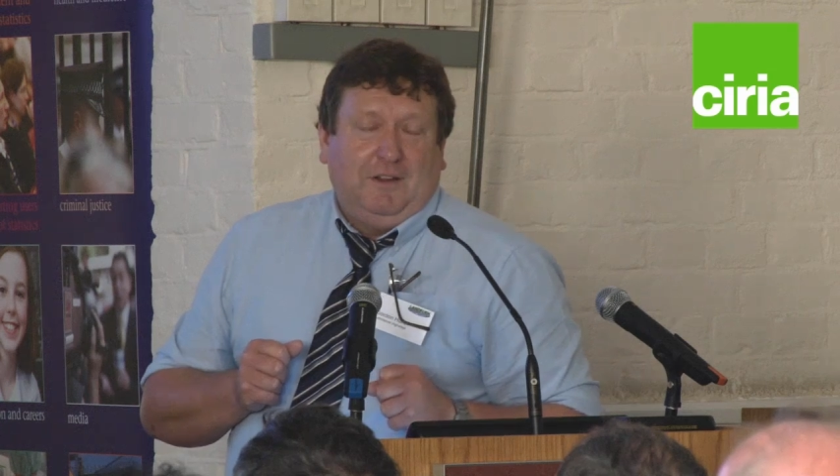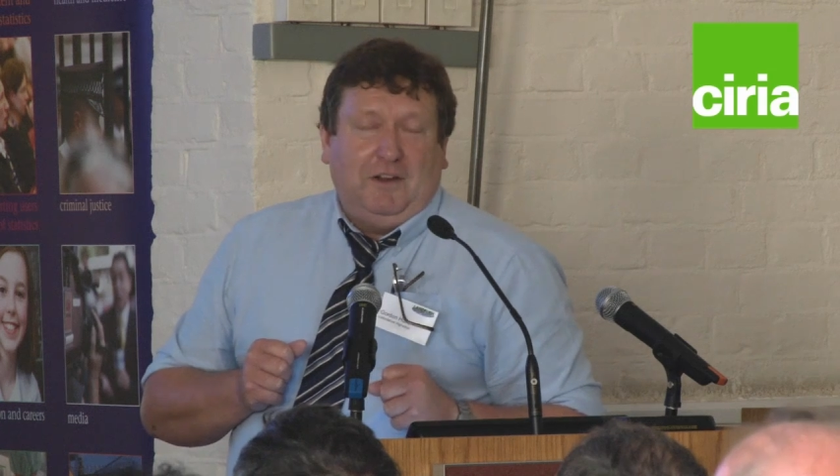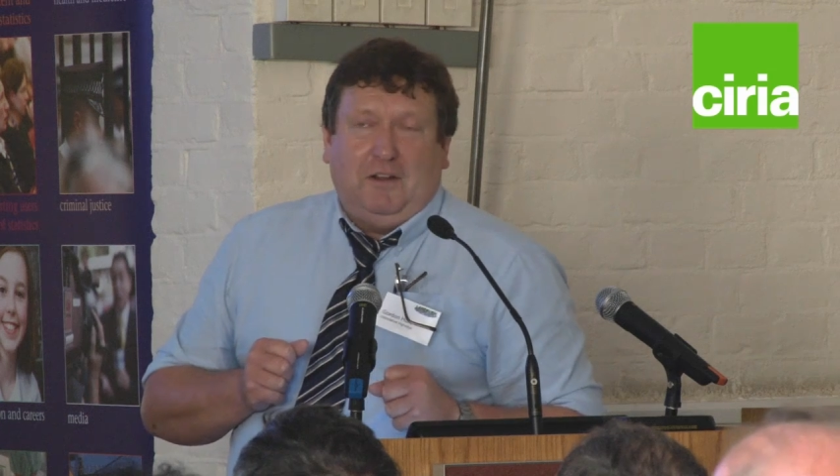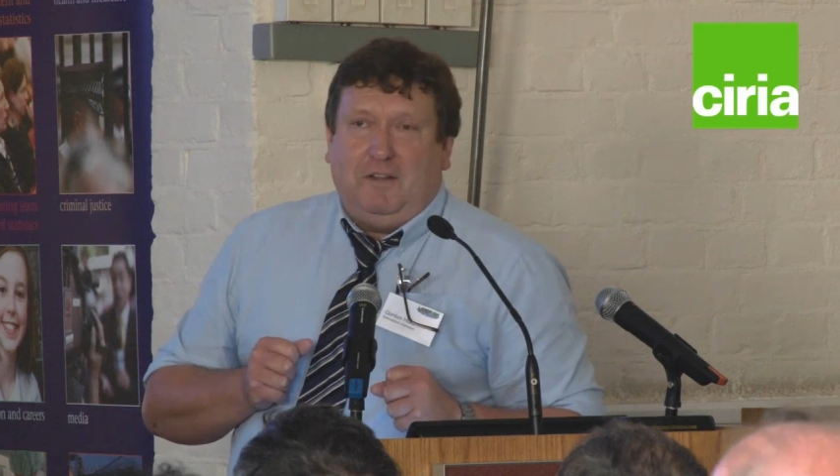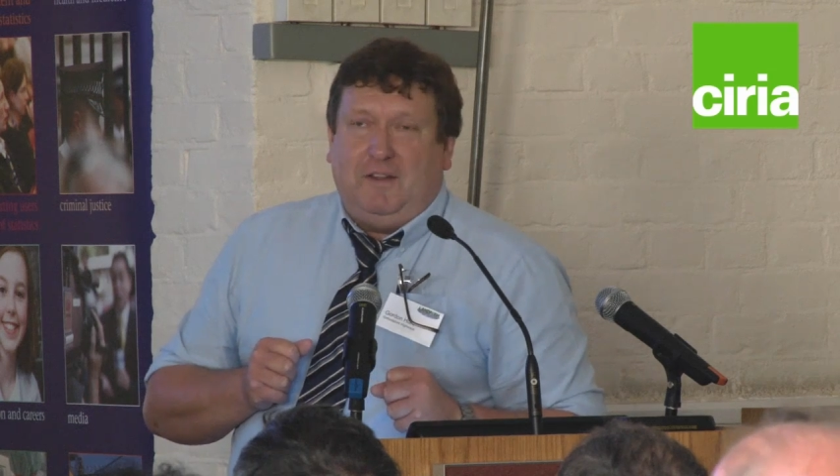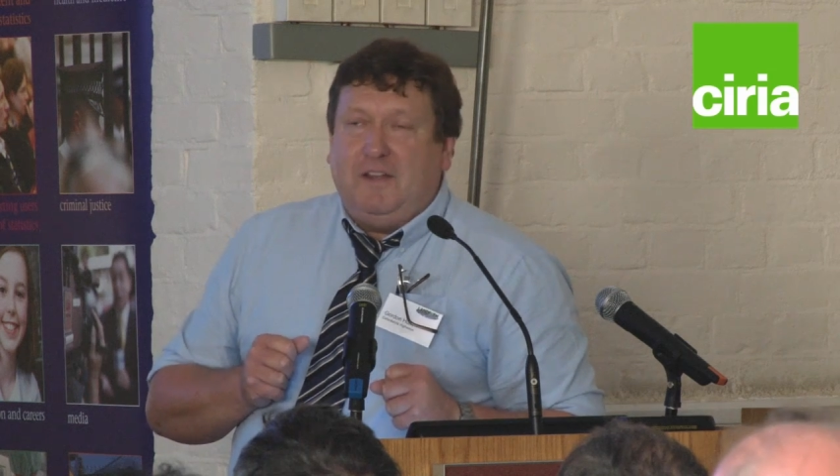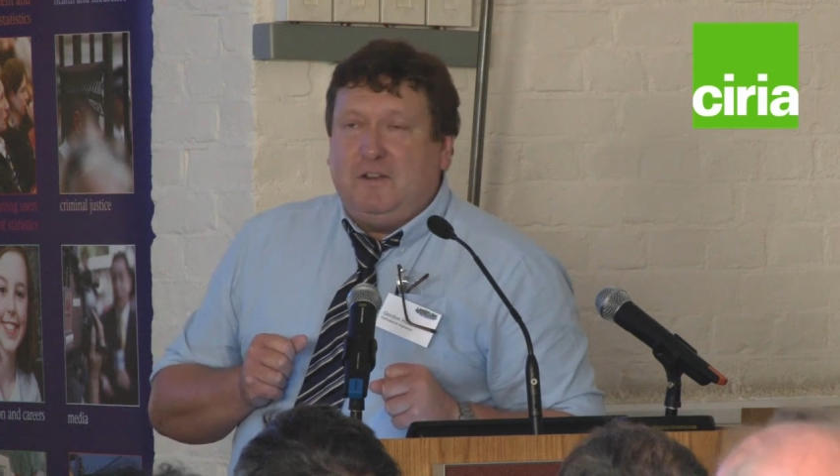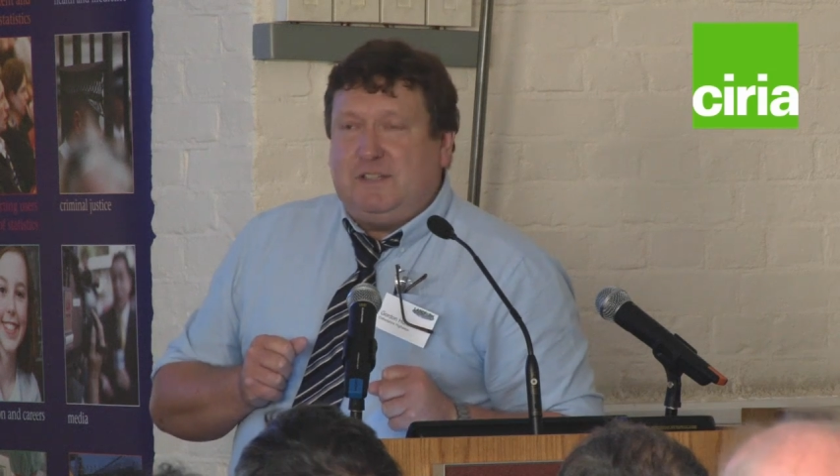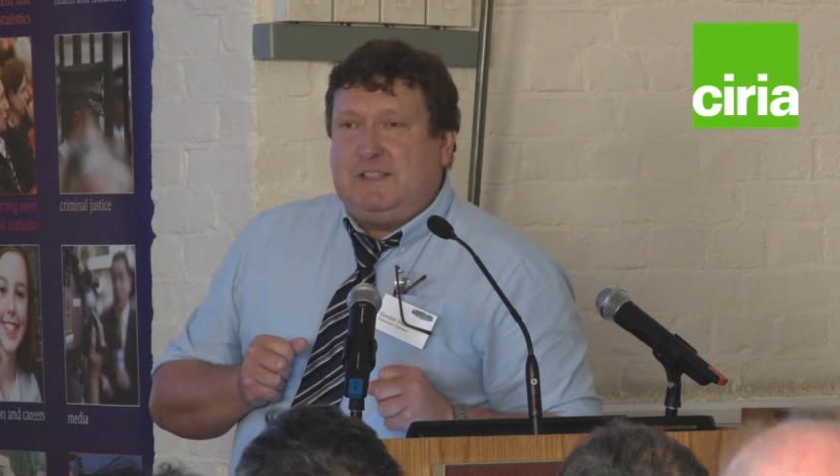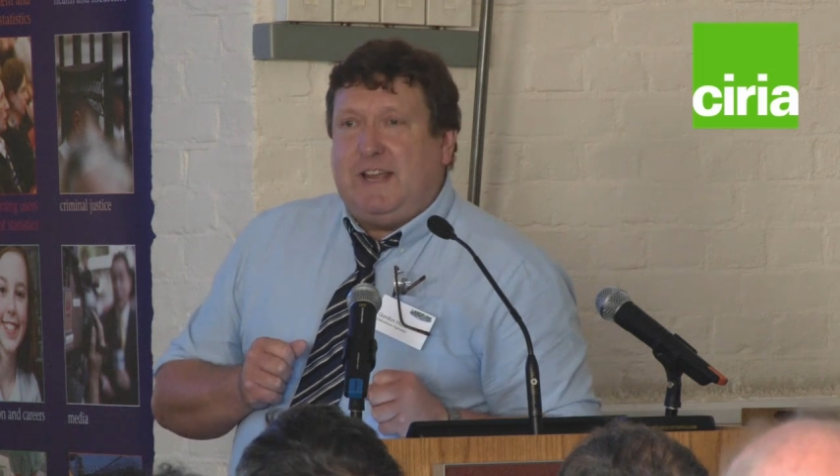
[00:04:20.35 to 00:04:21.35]
You know, in
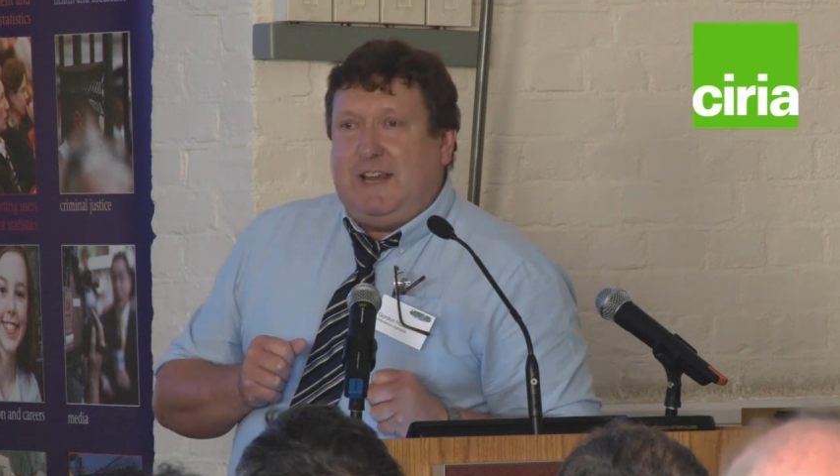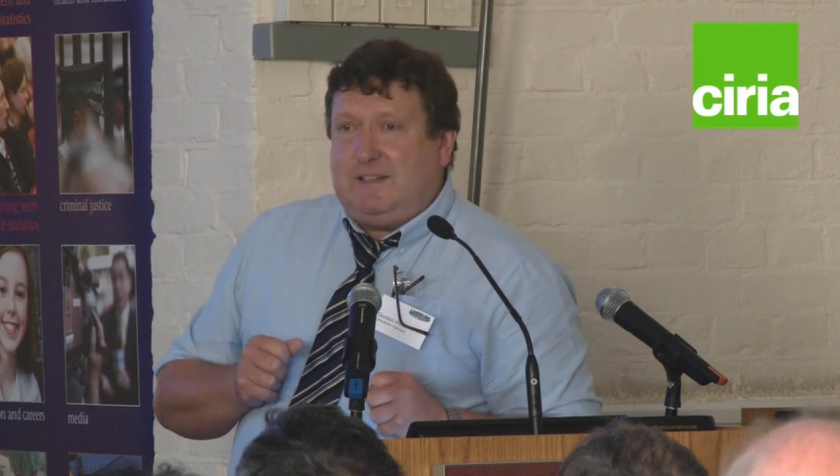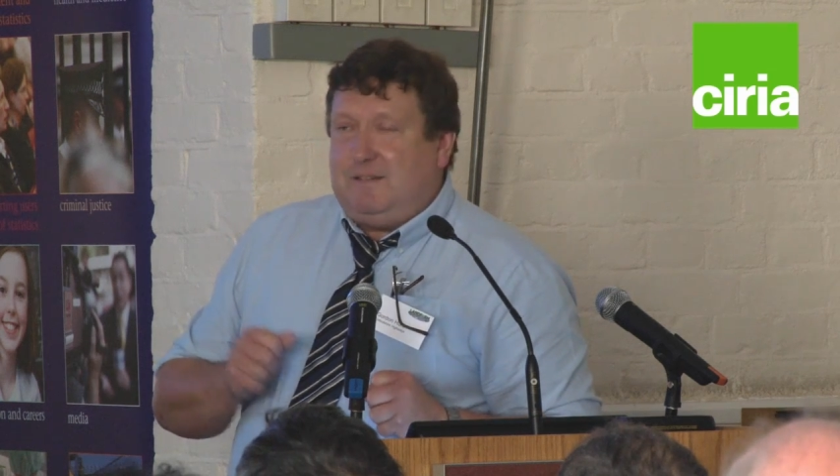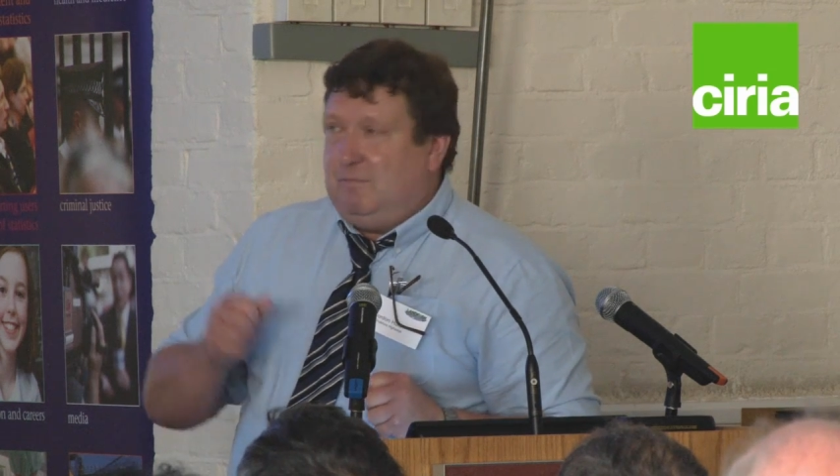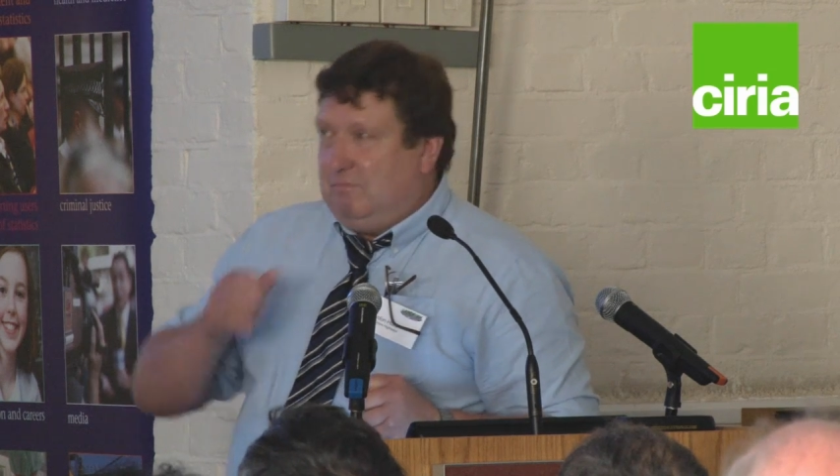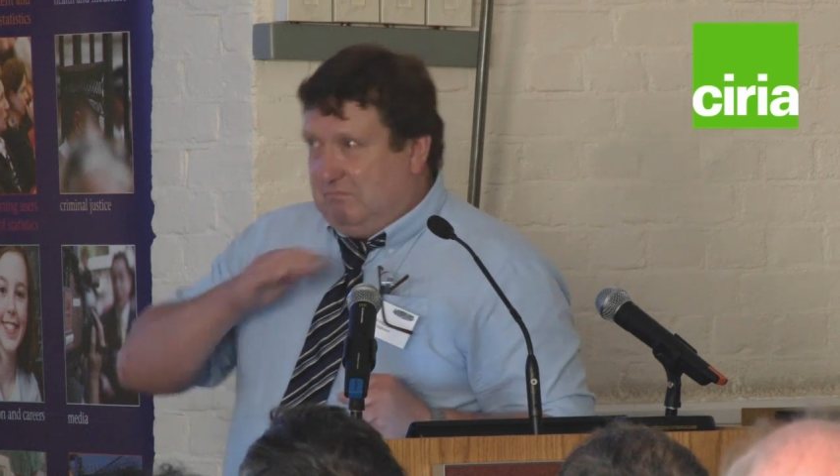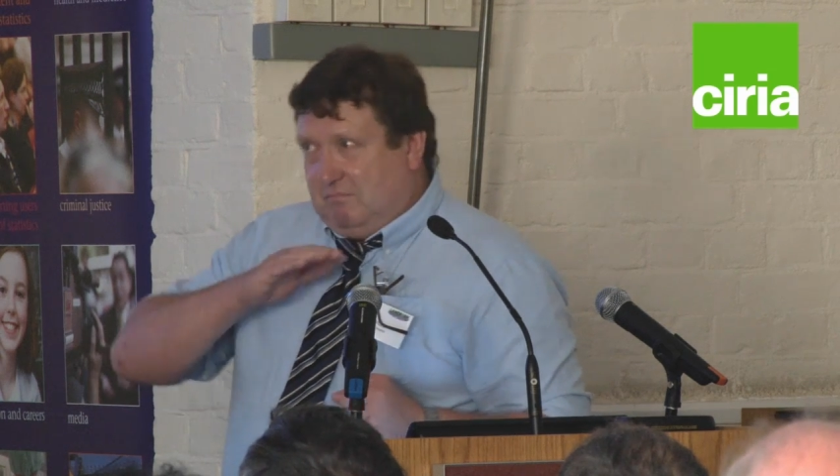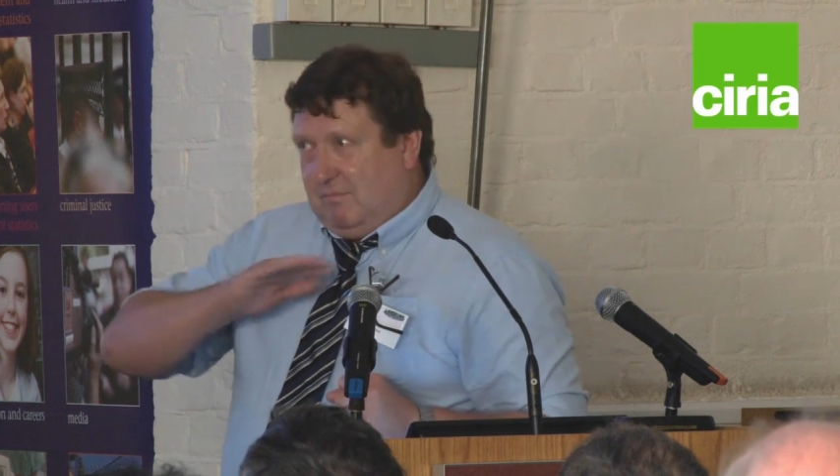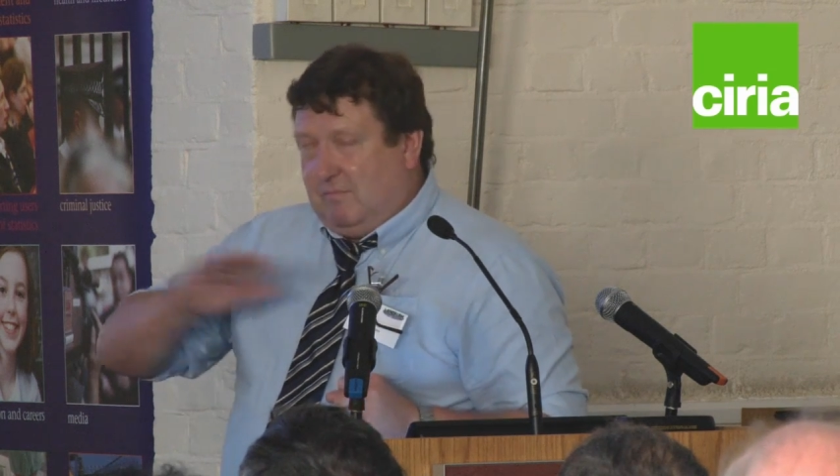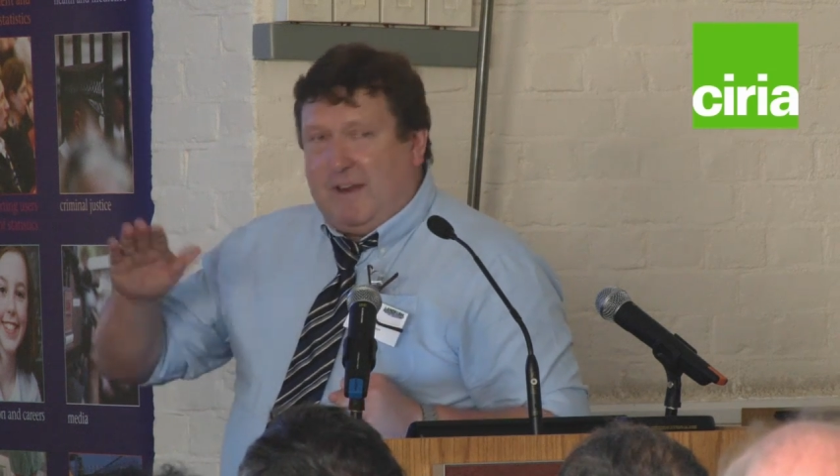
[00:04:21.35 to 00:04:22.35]
those estates,
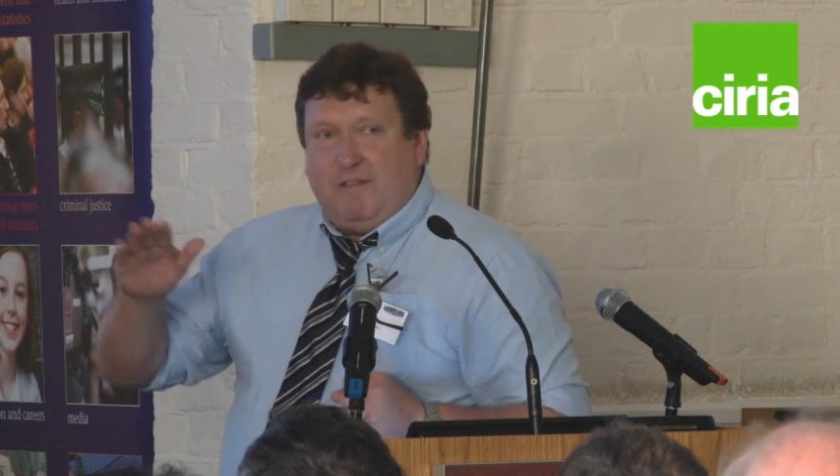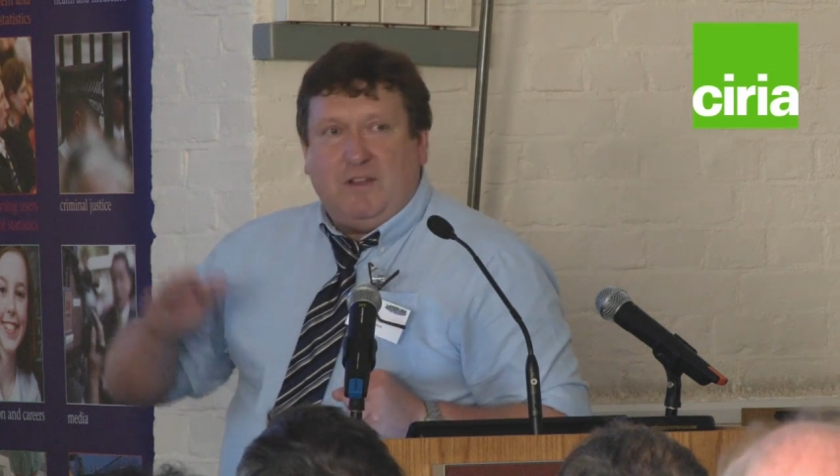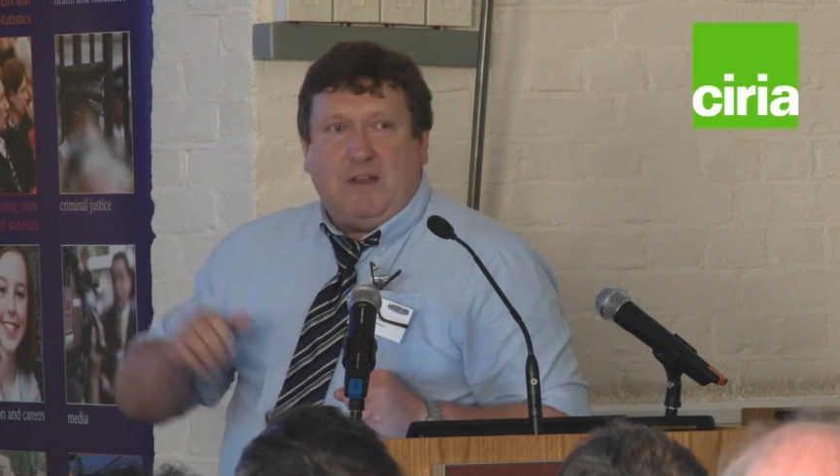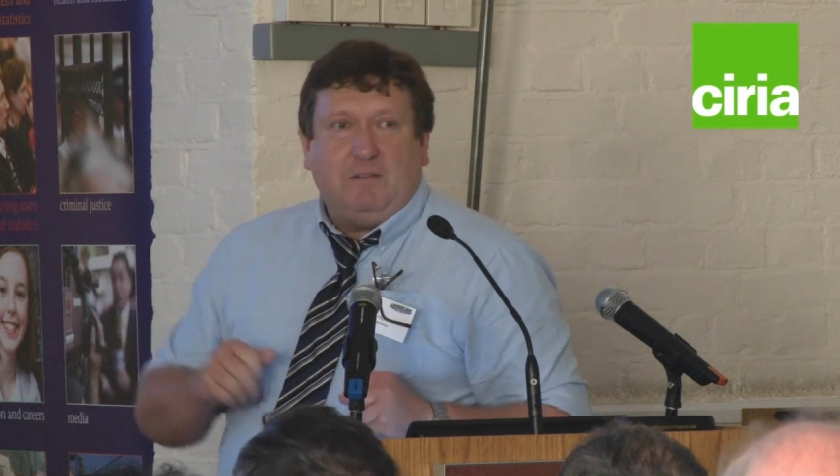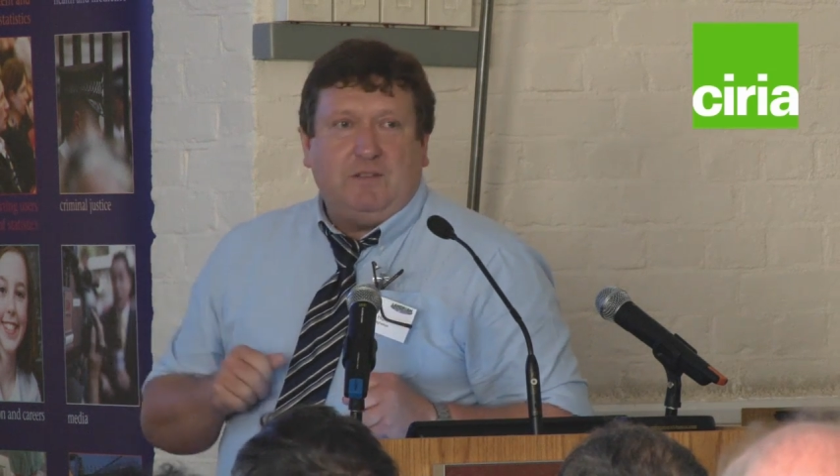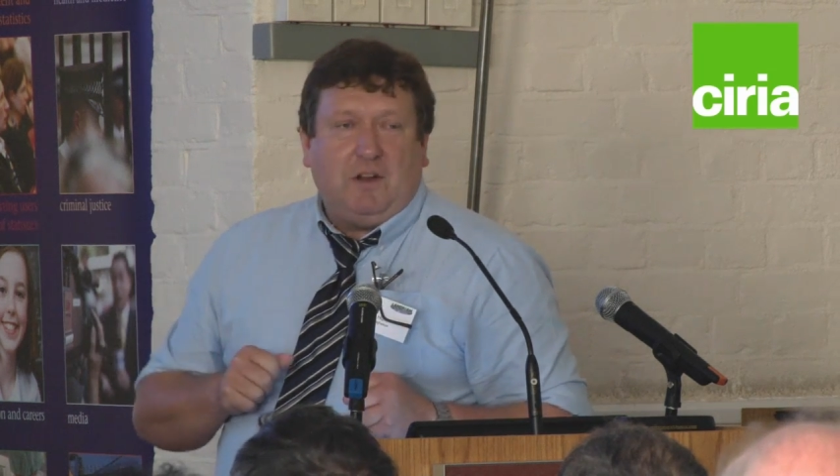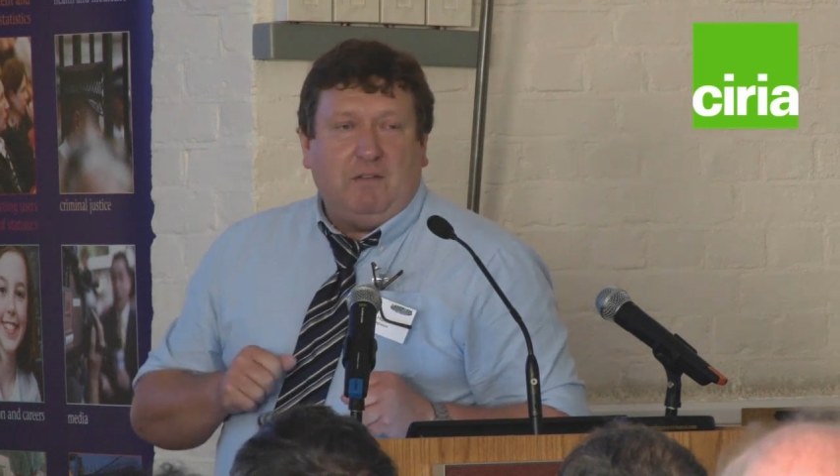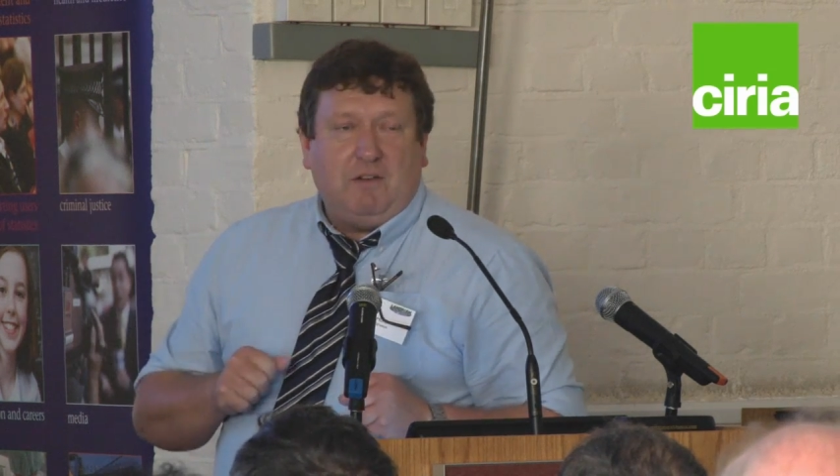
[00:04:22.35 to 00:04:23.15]
round there, solid